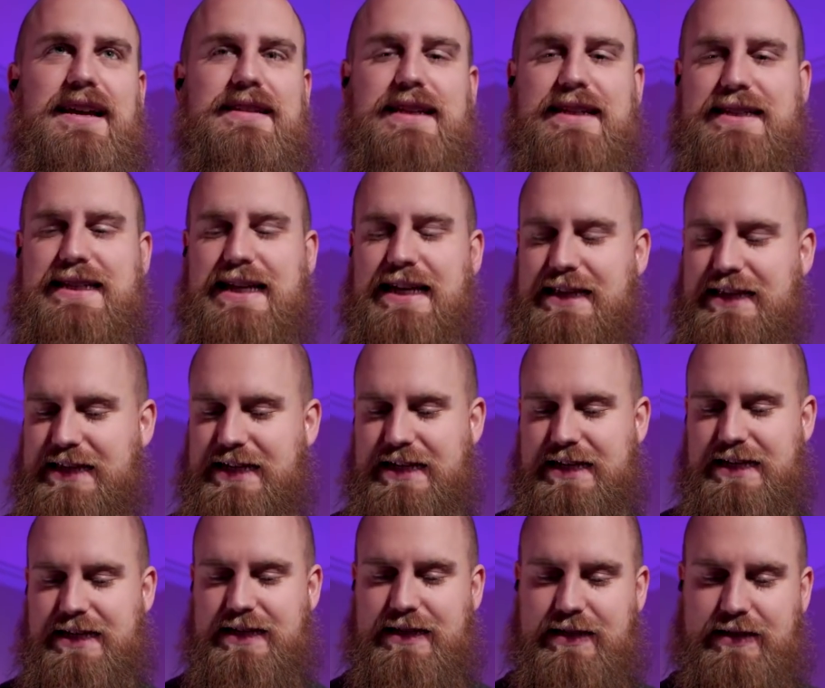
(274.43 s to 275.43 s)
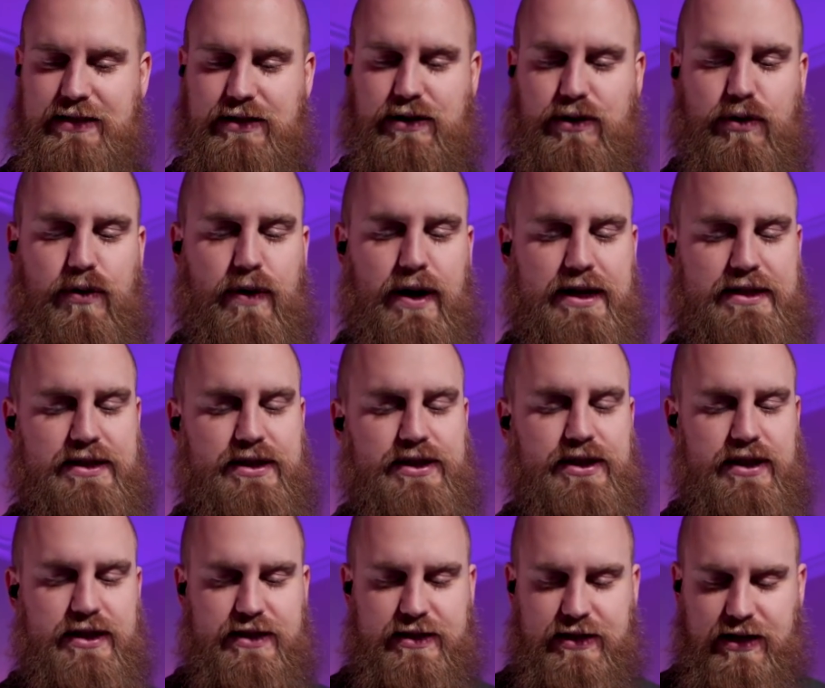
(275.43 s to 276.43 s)
get these
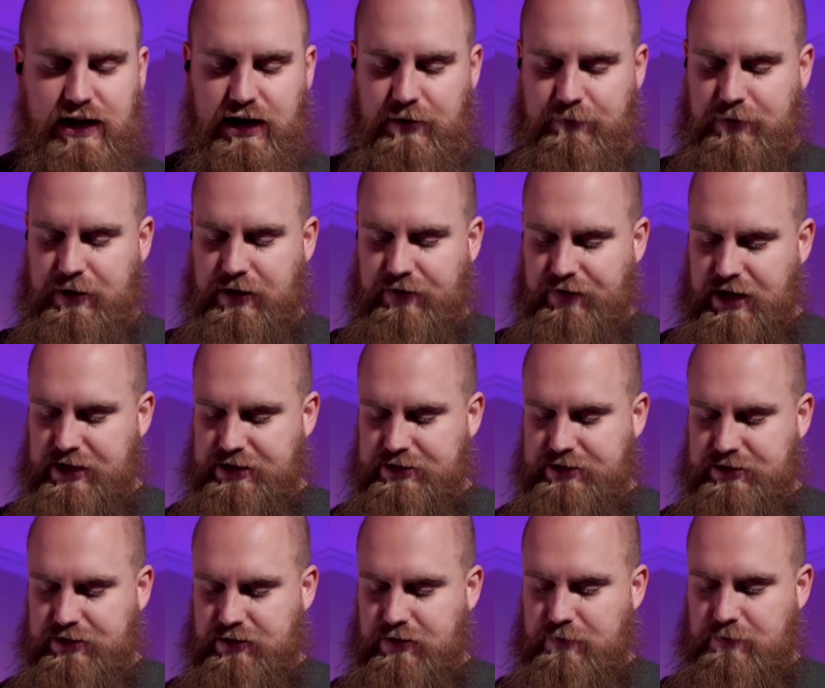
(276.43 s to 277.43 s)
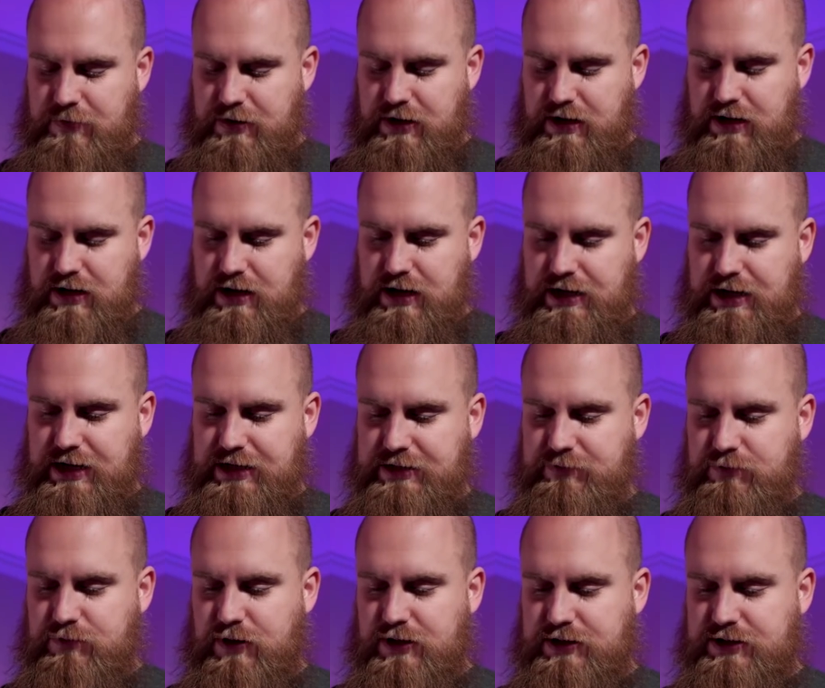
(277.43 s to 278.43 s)
questions up. I've had some I got
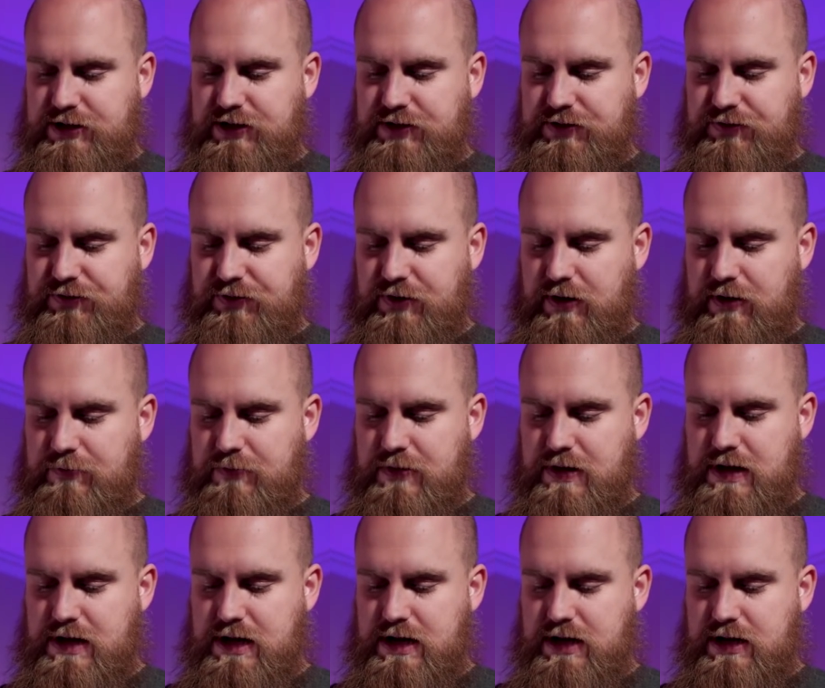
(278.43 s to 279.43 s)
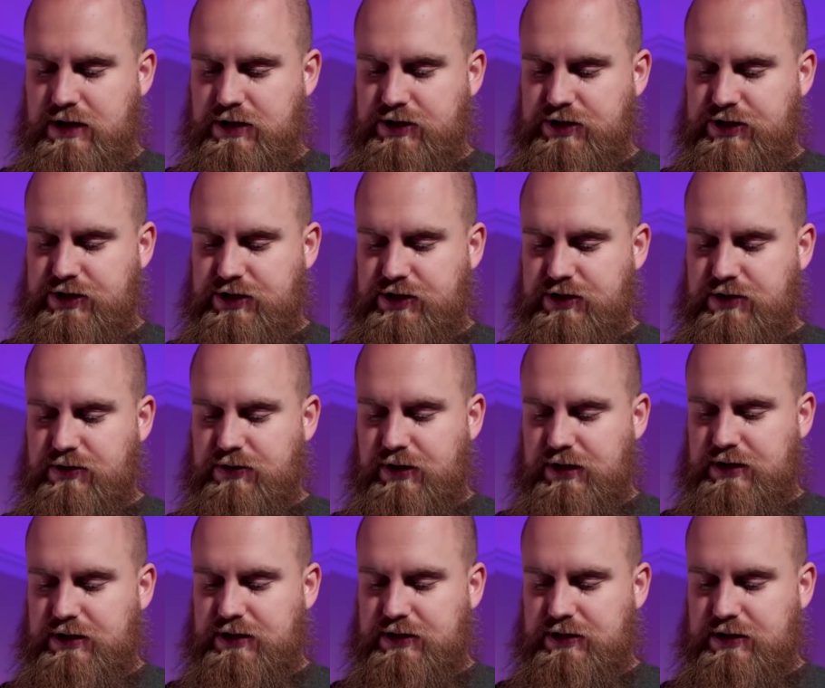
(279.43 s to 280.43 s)
some questions from
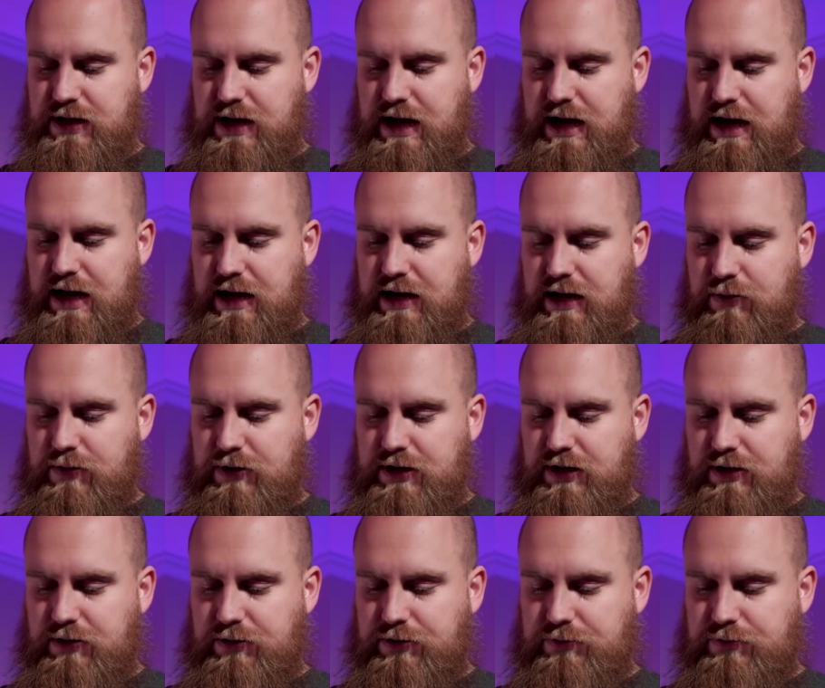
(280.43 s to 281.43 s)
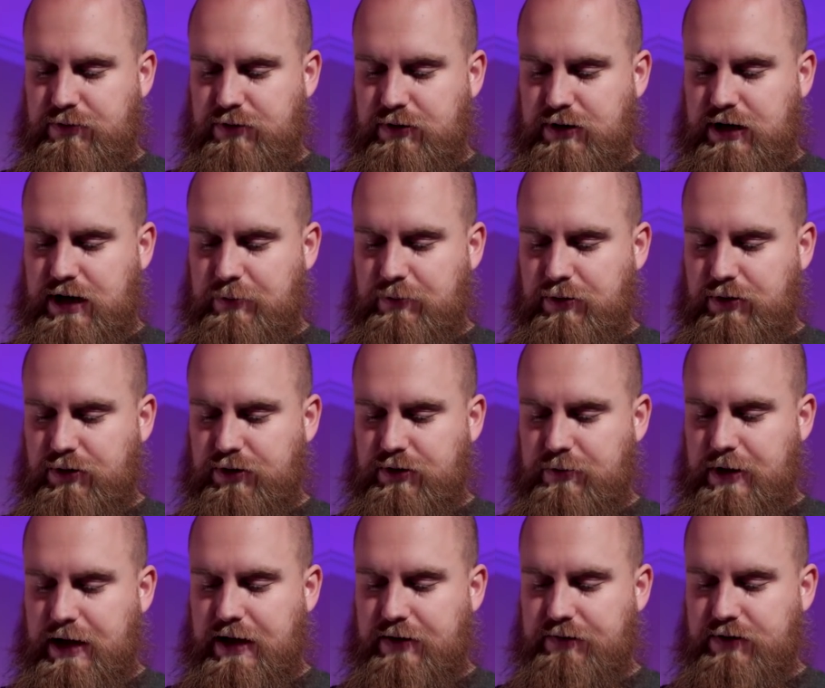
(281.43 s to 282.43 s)
students, and I want to go through a couple of
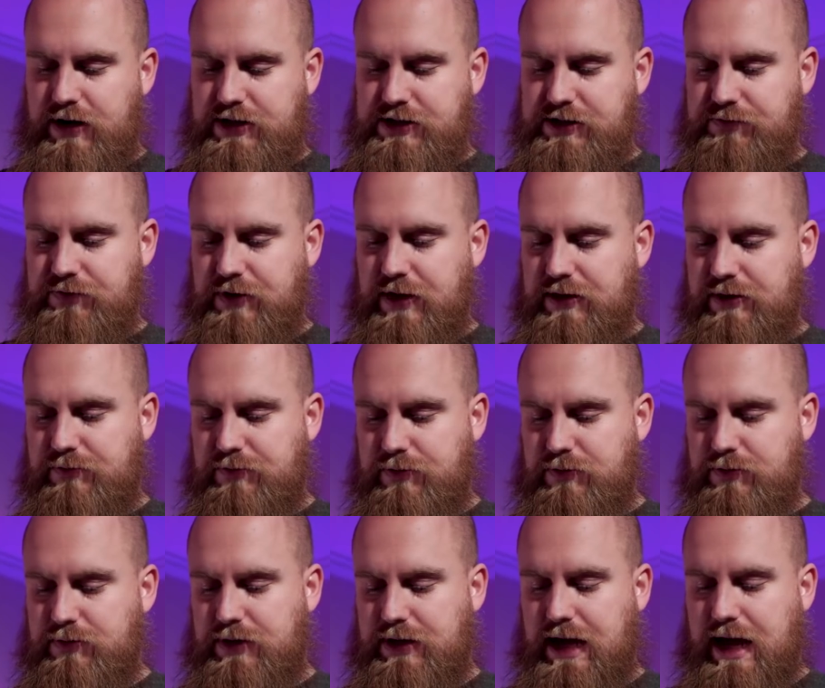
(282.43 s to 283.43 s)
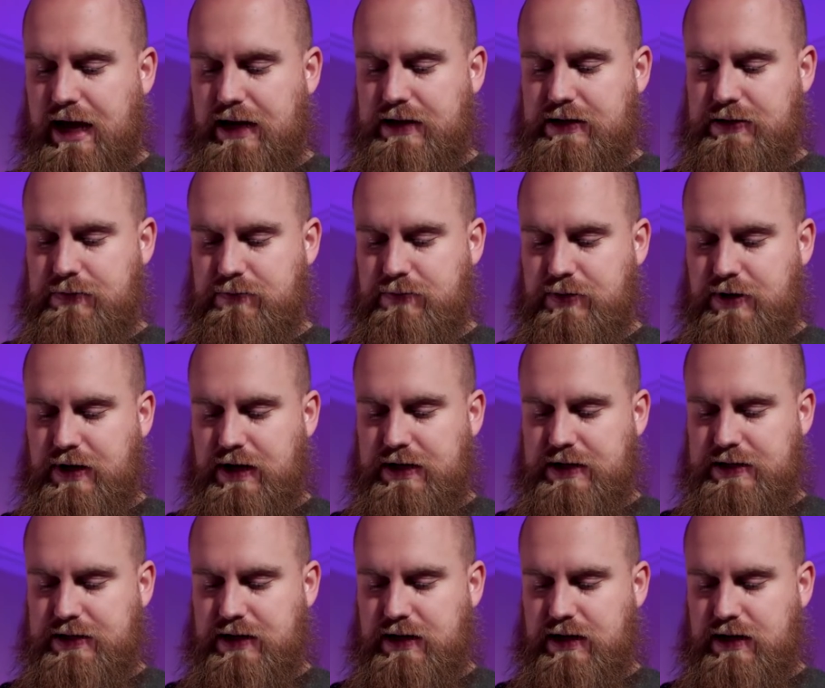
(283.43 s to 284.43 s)
them. I haven't actually read through yet,
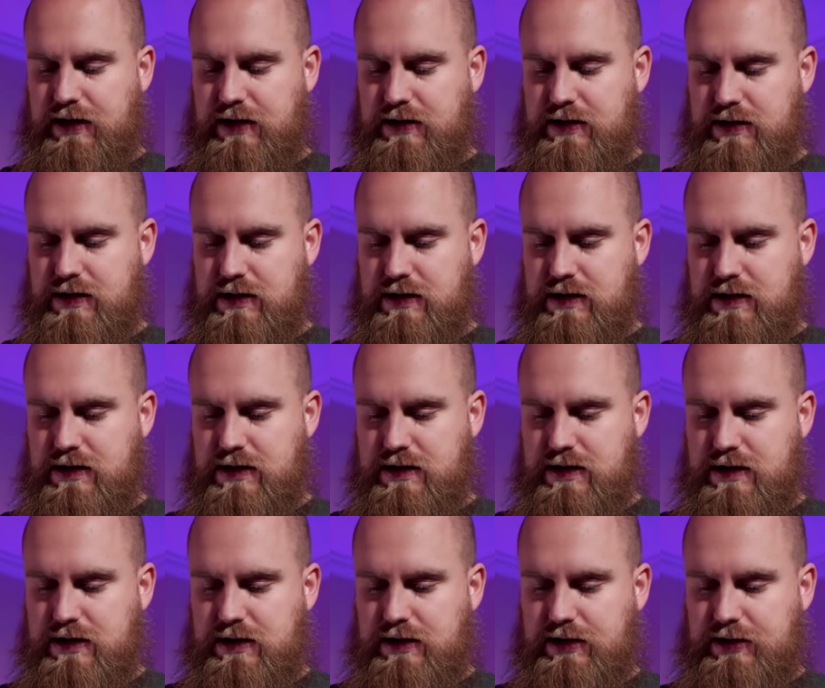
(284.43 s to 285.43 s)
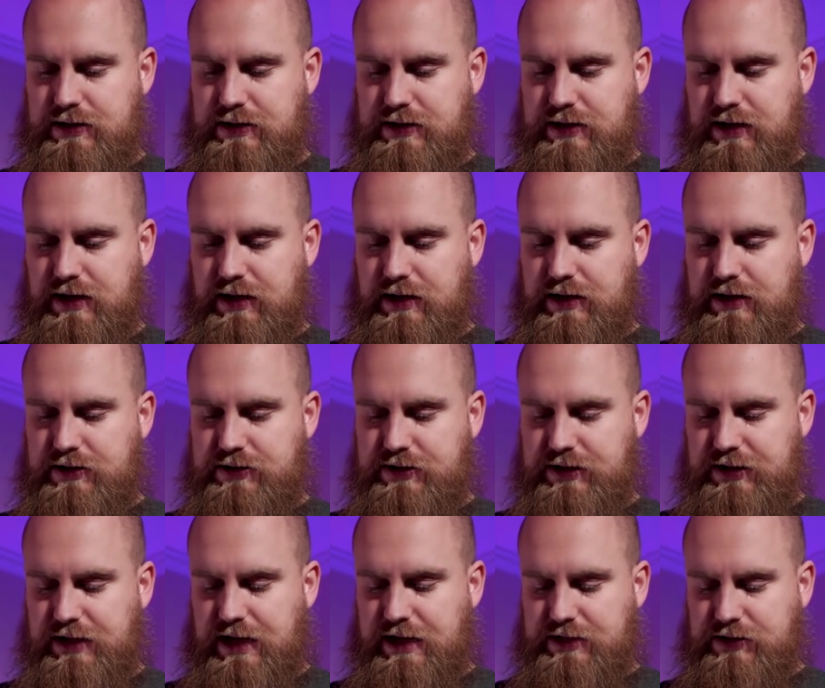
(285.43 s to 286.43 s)
but let's see. There's the
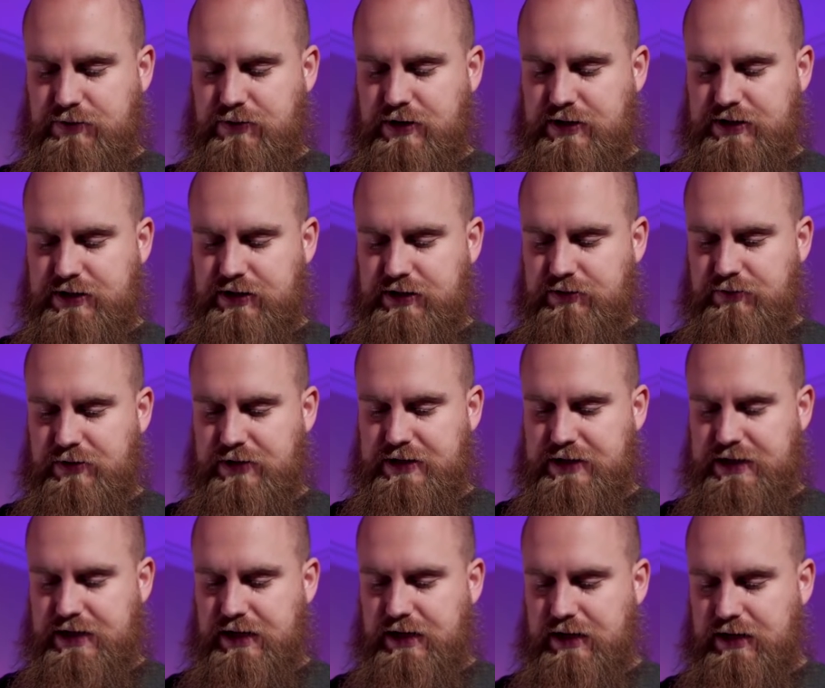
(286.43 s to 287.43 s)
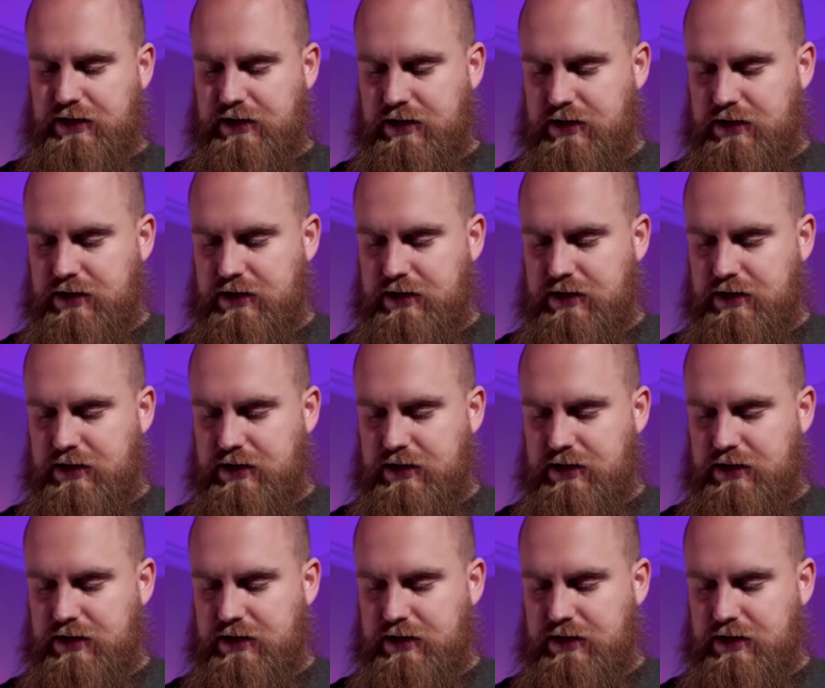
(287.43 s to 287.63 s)
last question that we did.